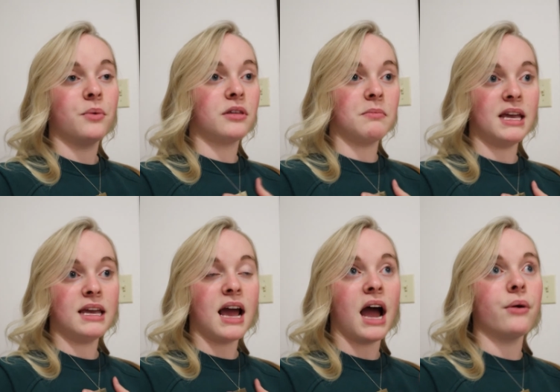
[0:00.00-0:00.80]
With
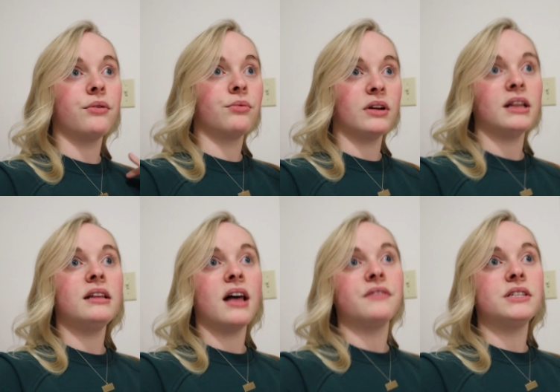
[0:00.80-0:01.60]
me, I would
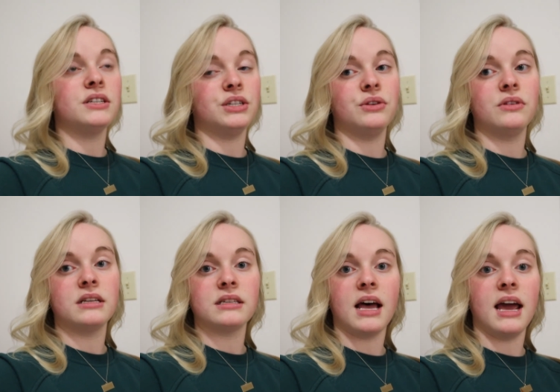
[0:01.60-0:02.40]
really love to do
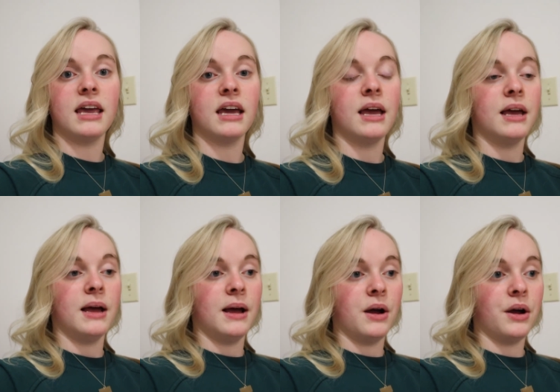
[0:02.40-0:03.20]
this like
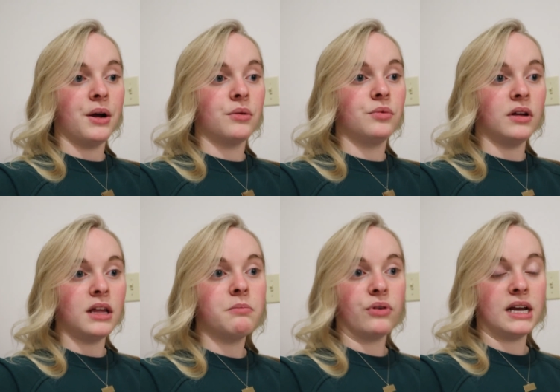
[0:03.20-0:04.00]

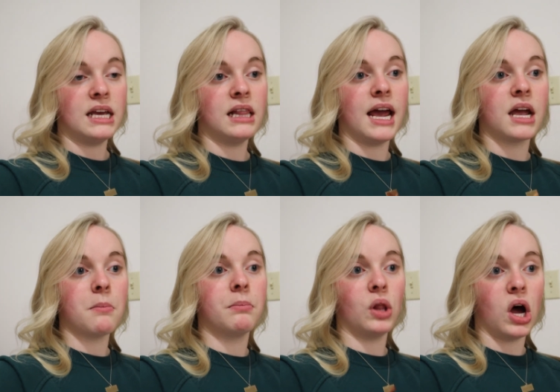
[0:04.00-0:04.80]
really pretty
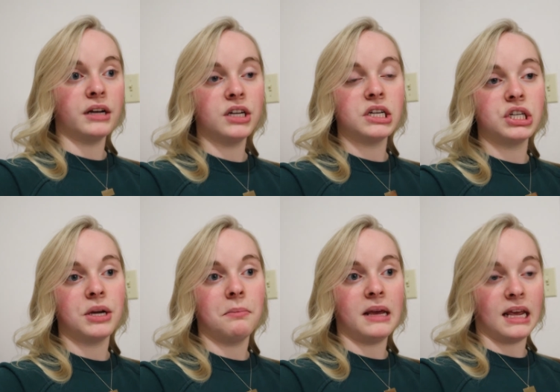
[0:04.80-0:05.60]
like
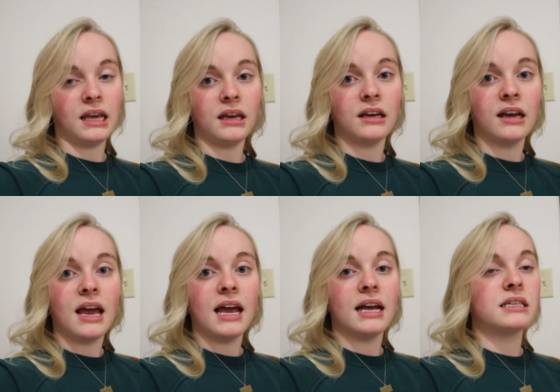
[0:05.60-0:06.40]
blondish pink.
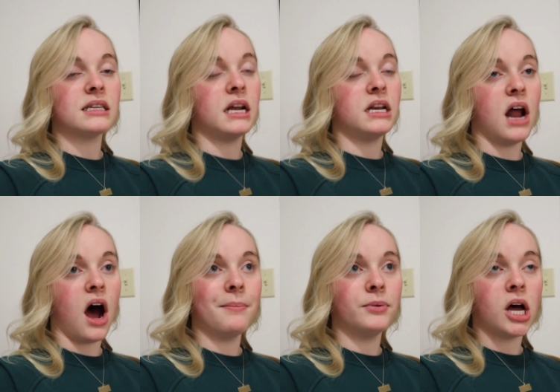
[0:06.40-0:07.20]
It's like
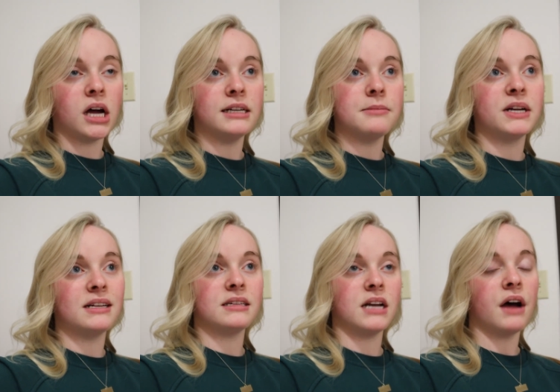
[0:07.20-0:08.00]
not blonde, but
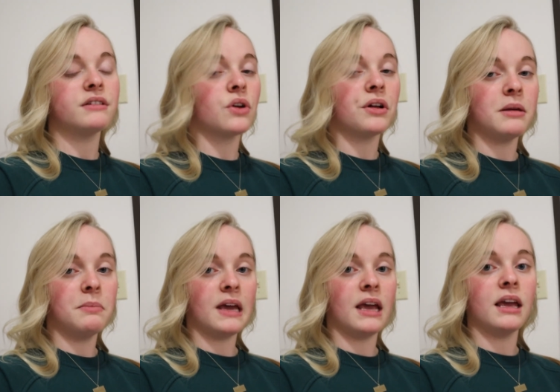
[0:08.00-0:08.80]
it's not solely
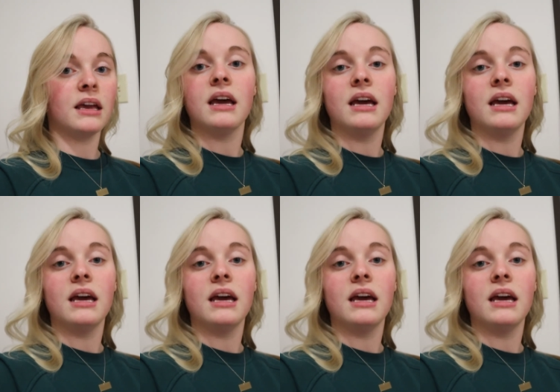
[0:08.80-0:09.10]
pink.